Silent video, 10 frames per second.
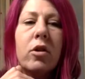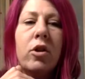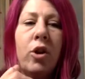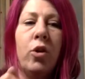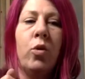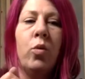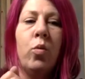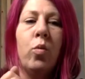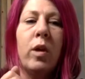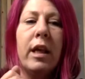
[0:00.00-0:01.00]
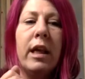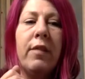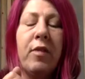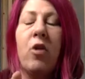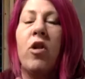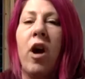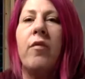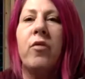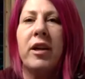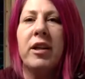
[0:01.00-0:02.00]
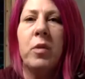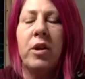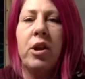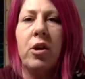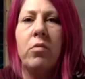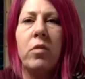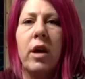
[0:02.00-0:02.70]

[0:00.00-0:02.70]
if they're not friends with you,